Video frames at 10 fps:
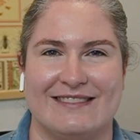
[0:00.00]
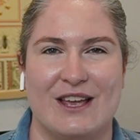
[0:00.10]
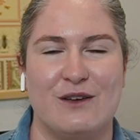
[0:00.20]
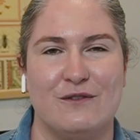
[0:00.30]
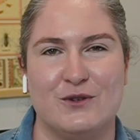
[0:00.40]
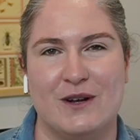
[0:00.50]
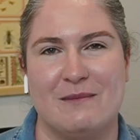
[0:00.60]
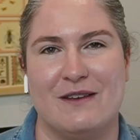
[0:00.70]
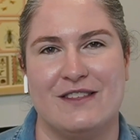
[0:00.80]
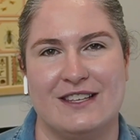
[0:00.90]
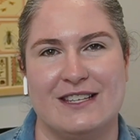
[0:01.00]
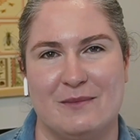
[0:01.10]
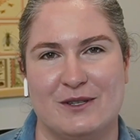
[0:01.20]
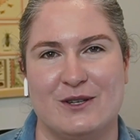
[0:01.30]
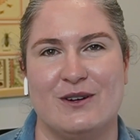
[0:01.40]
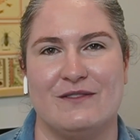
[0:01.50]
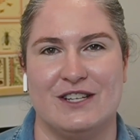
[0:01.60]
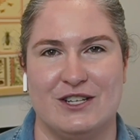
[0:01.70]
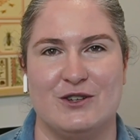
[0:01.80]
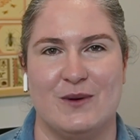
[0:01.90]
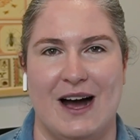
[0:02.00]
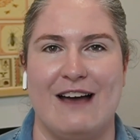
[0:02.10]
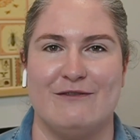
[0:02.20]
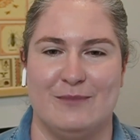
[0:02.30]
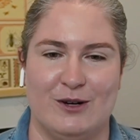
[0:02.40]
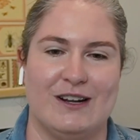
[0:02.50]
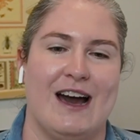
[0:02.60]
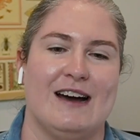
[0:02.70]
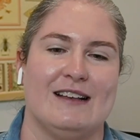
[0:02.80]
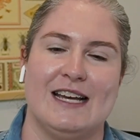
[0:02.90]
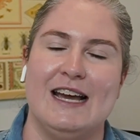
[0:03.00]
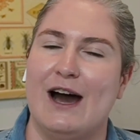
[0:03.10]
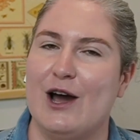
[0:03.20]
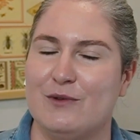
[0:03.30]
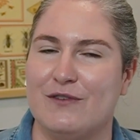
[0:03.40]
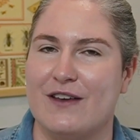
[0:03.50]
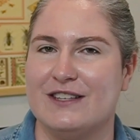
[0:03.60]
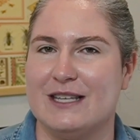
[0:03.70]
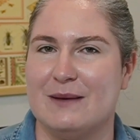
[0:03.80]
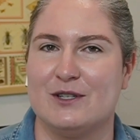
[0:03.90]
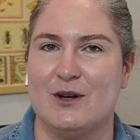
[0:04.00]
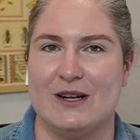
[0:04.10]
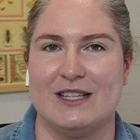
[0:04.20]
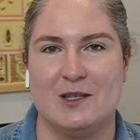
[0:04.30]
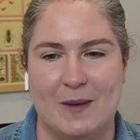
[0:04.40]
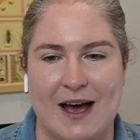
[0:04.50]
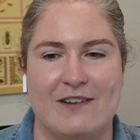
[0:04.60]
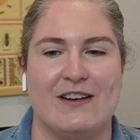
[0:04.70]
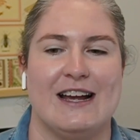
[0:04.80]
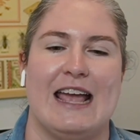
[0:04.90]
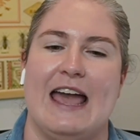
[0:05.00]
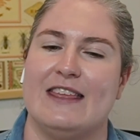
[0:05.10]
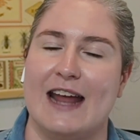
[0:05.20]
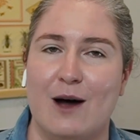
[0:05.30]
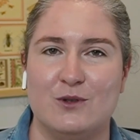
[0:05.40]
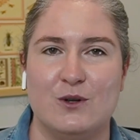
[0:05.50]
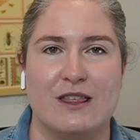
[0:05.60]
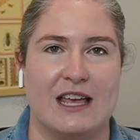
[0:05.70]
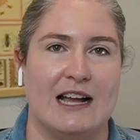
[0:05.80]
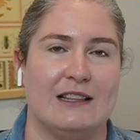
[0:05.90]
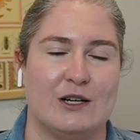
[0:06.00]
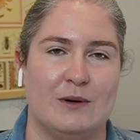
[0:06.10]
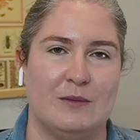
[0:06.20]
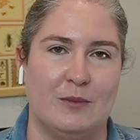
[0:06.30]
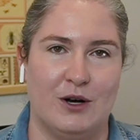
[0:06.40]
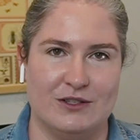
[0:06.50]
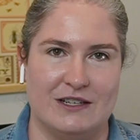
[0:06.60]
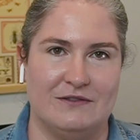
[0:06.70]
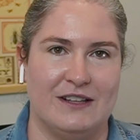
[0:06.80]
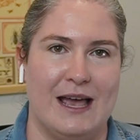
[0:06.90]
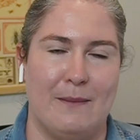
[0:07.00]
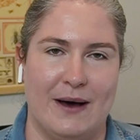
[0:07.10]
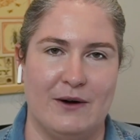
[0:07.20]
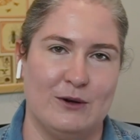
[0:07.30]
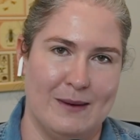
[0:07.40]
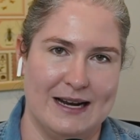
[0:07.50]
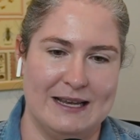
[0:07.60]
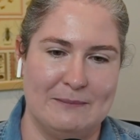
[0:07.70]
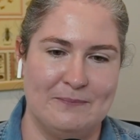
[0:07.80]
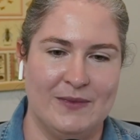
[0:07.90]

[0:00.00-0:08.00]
Thank you for joining me for this episode of the Digital Hive podcast. I found this episode inspiring and that it helps you to think a little bit more positively about your money.